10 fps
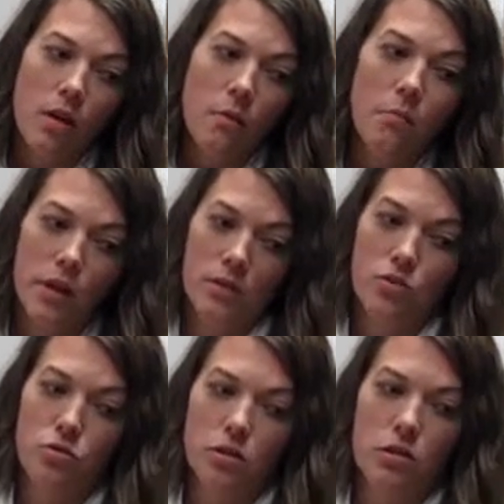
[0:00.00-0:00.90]
mixed
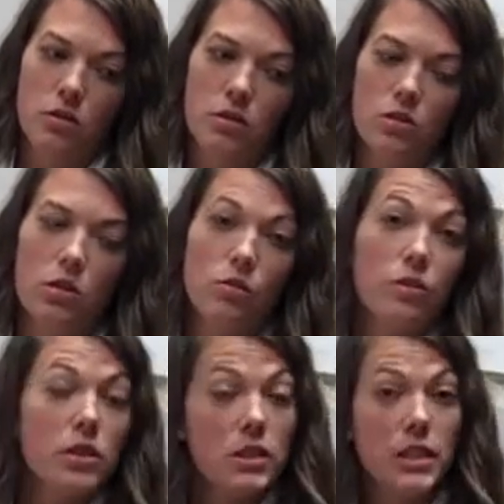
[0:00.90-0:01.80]
results. So for
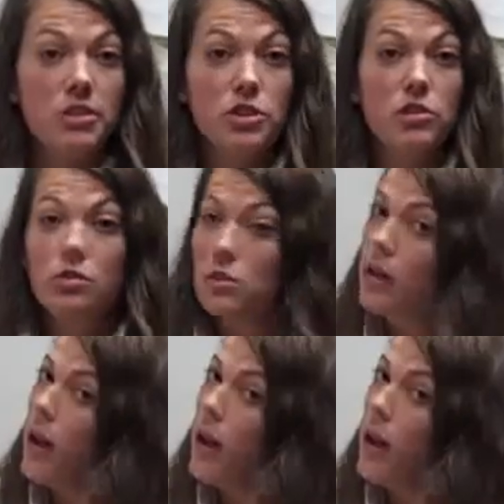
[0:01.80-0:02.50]
the teachers,